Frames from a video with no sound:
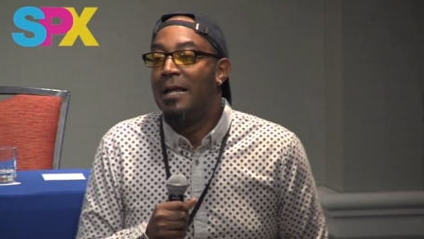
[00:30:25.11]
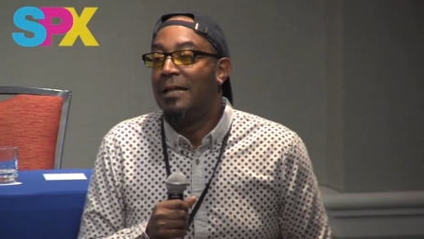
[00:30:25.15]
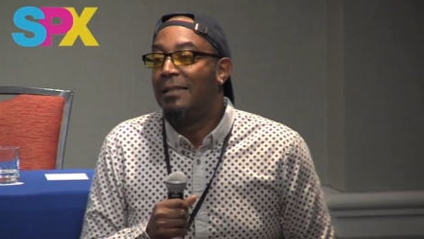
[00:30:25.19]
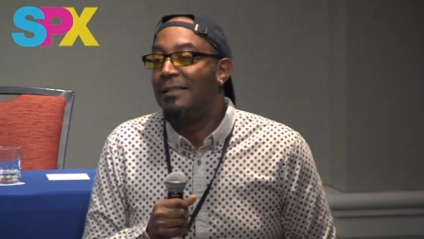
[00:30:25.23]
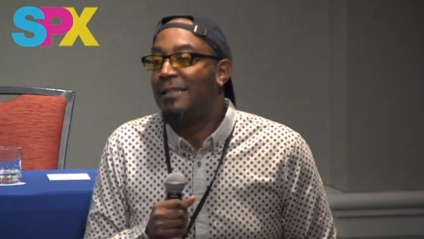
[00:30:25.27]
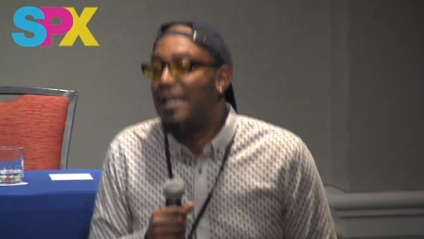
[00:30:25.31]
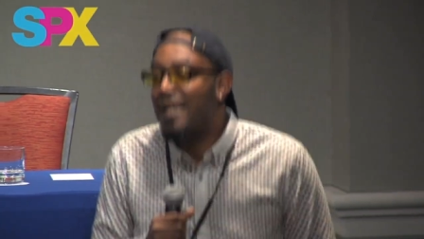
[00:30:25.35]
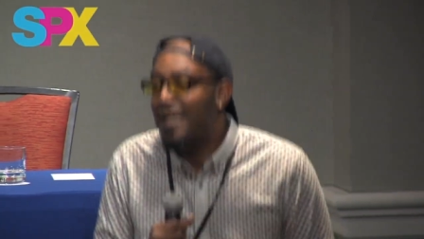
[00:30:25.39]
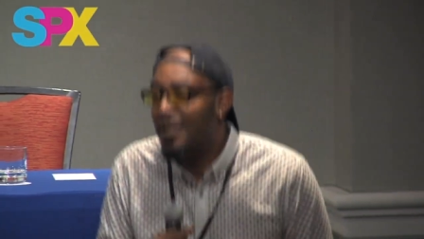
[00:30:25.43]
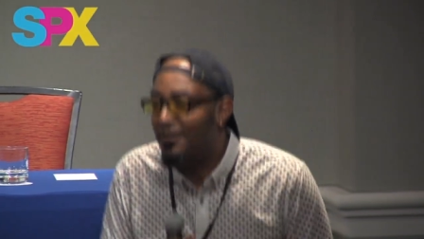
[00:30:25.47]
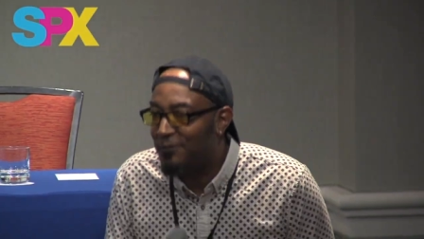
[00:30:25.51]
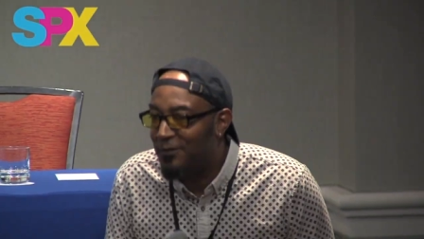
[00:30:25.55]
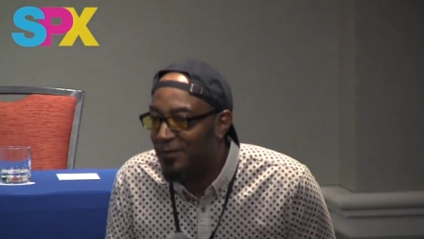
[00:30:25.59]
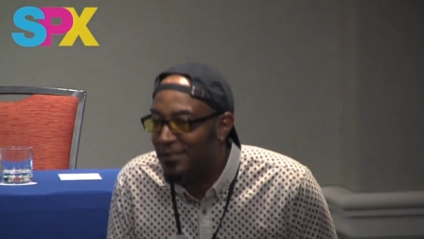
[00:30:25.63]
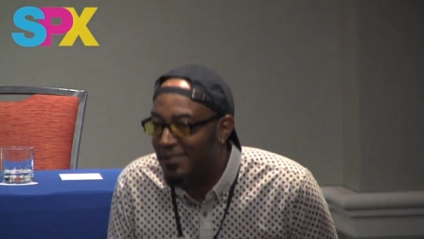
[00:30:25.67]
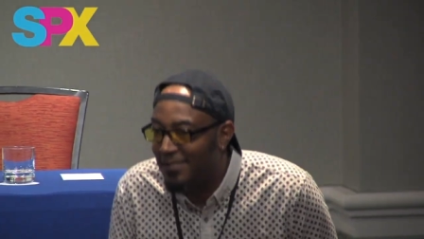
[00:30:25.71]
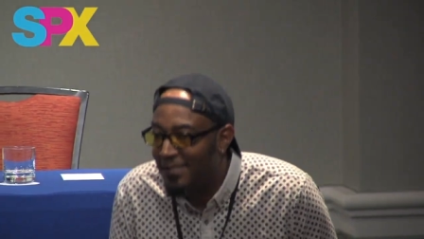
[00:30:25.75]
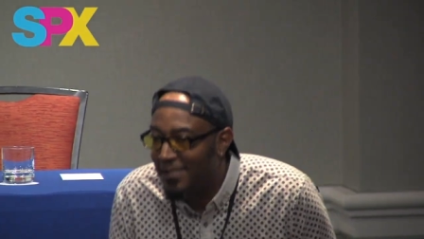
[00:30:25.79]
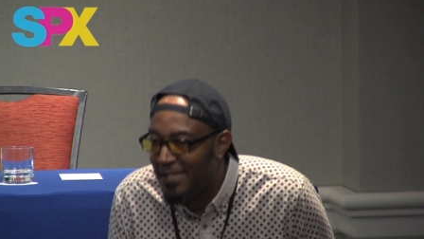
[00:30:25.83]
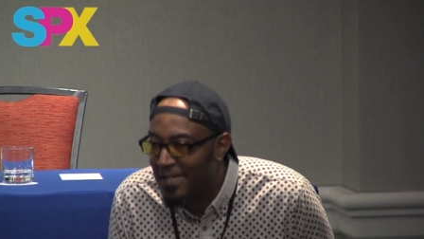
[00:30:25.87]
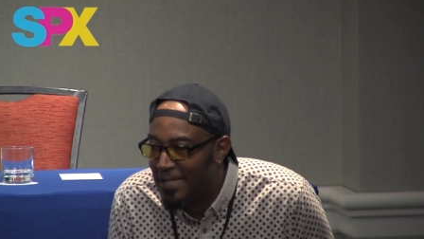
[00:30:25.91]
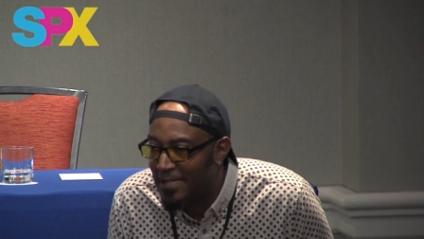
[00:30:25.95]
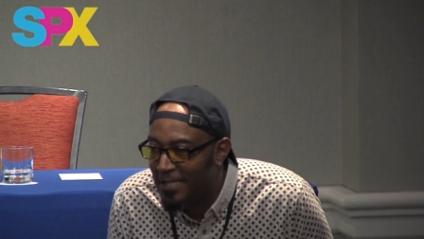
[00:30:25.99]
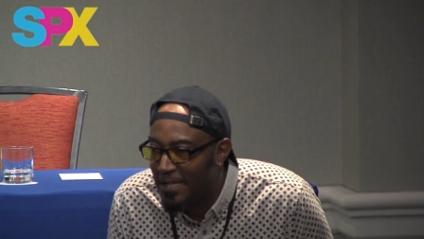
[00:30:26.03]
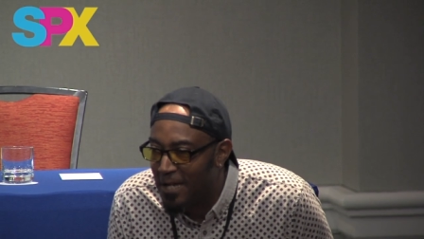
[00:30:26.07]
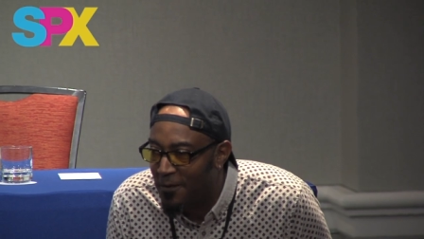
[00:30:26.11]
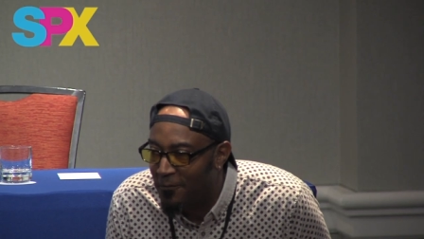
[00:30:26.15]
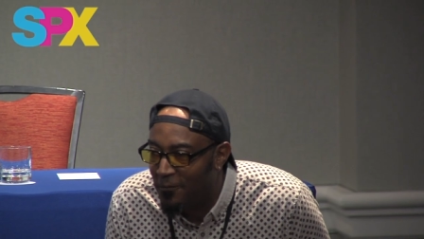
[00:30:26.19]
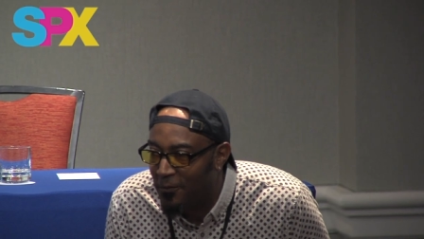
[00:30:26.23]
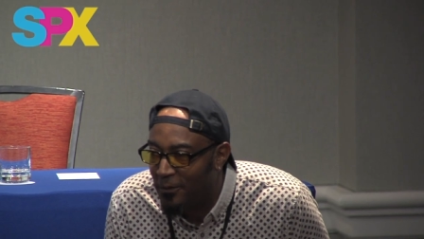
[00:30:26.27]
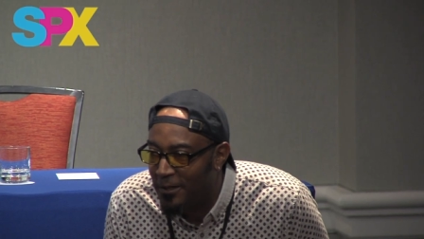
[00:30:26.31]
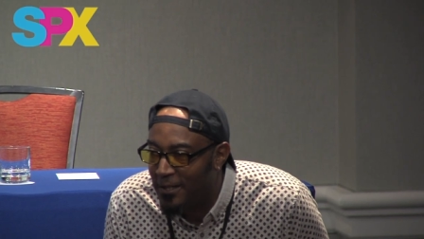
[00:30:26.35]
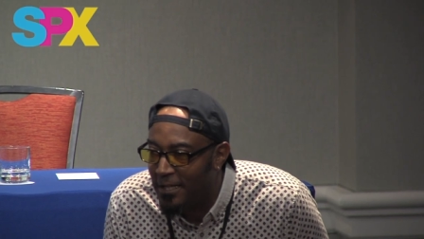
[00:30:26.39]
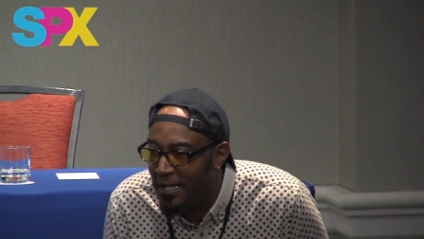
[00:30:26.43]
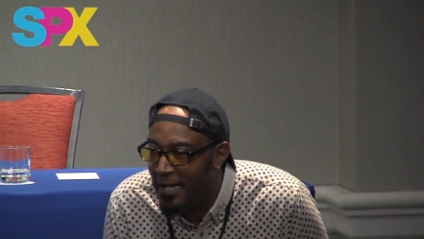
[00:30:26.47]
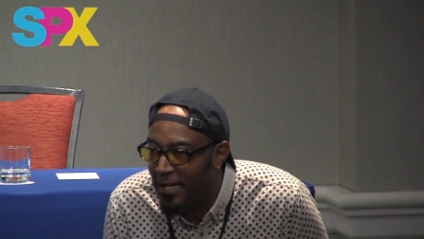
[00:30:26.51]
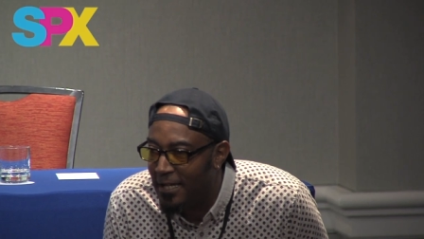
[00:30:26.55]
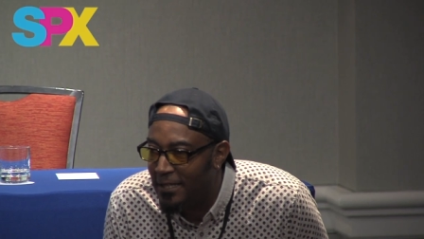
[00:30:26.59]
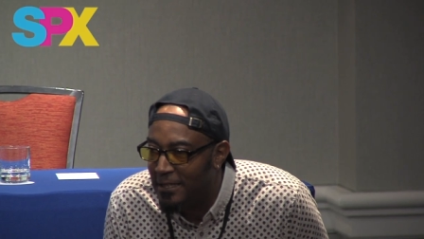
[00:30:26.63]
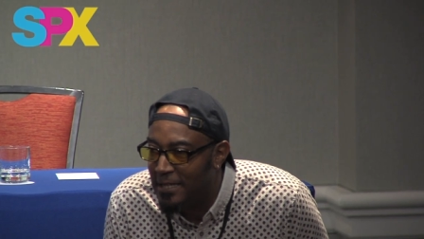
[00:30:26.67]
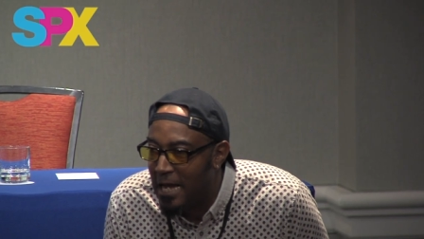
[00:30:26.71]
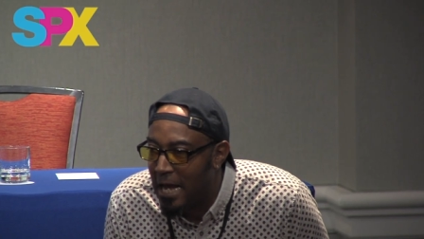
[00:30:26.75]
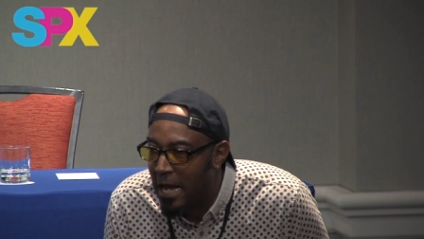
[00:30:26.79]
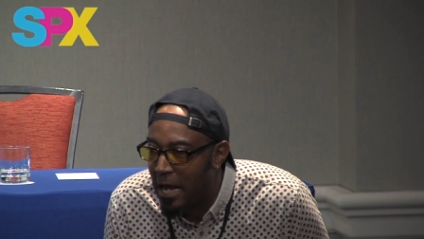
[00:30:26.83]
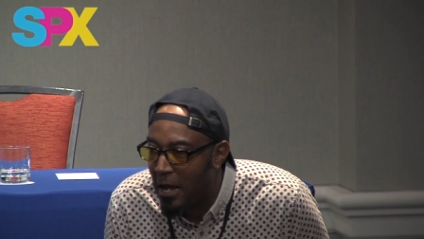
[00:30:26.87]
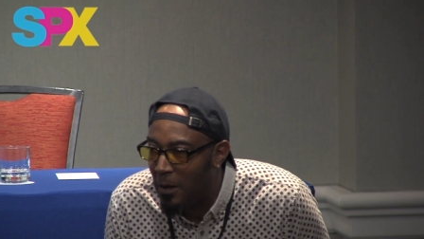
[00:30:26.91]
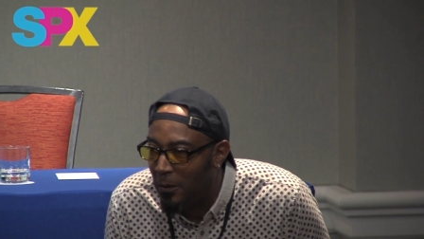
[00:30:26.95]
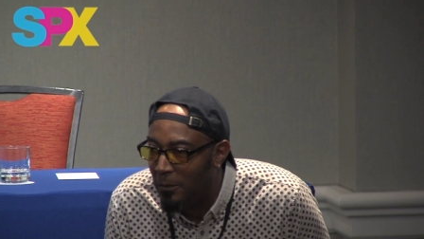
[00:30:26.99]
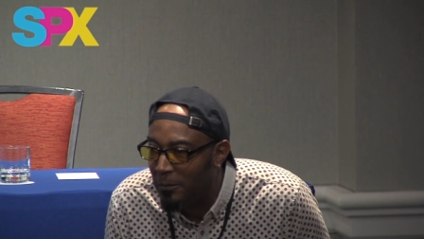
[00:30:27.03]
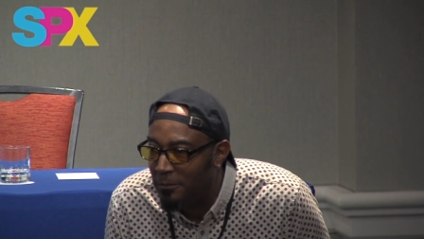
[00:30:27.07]
they have to see it every day
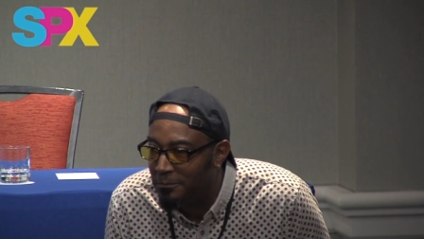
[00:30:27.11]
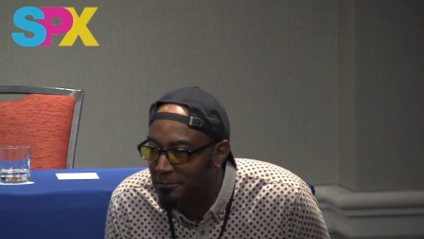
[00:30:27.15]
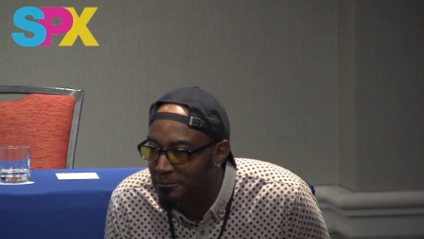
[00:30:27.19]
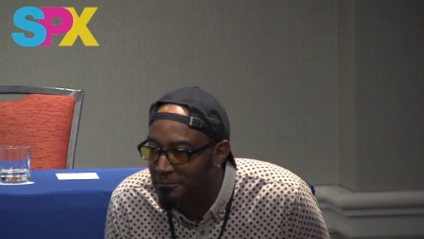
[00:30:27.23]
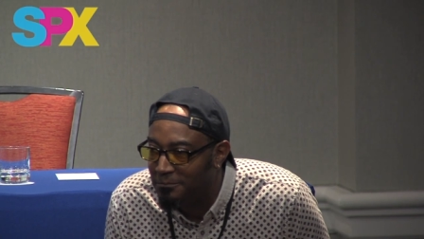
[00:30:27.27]
now.